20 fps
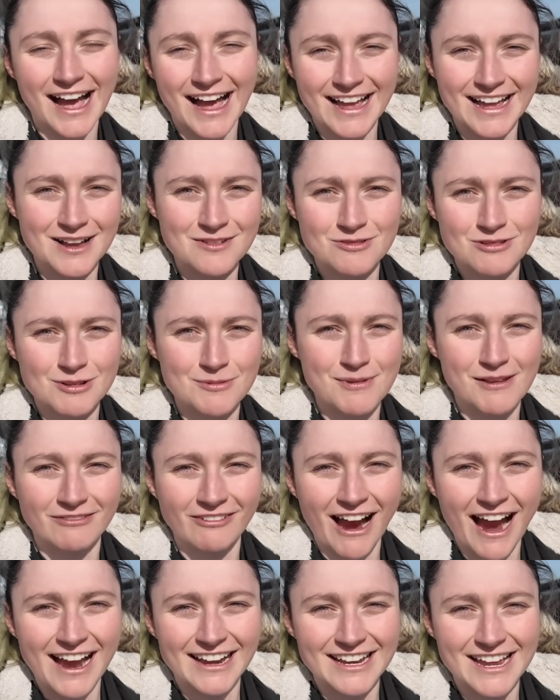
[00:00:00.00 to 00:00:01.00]
I am going to be
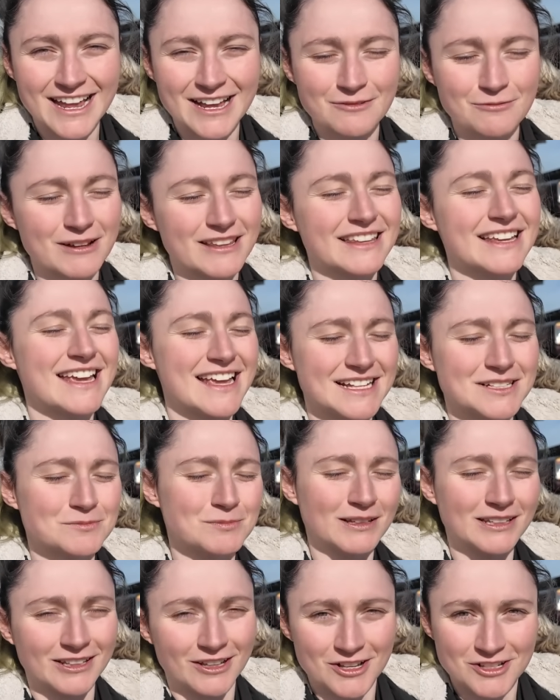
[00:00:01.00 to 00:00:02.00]
riding with
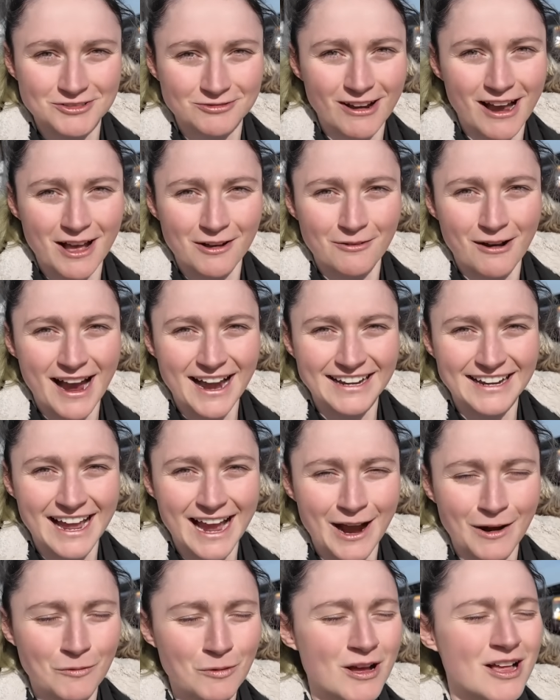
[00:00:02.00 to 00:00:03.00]
East Midlands Railway
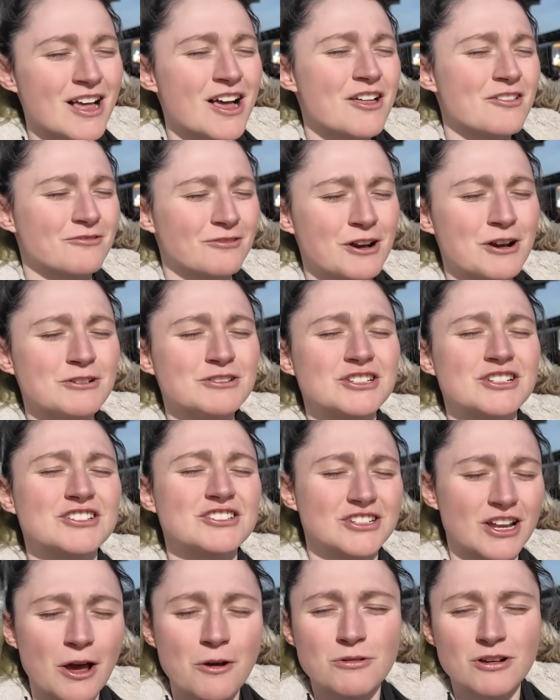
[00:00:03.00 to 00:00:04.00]
now through to
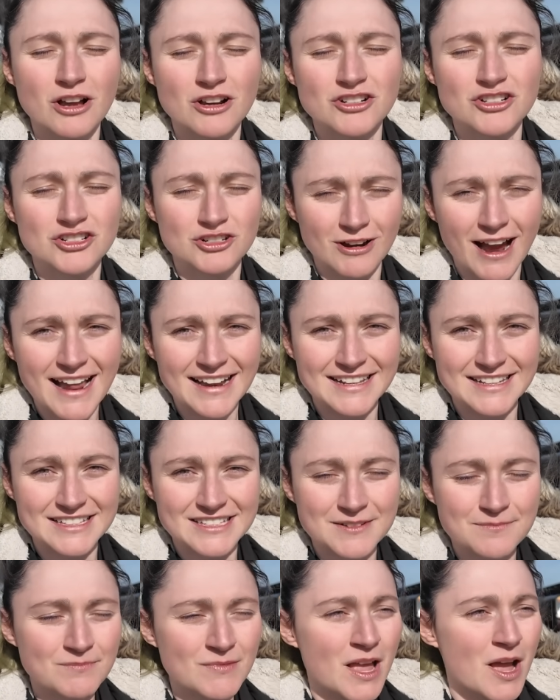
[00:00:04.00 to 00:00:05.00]
Stoke-on-Trent.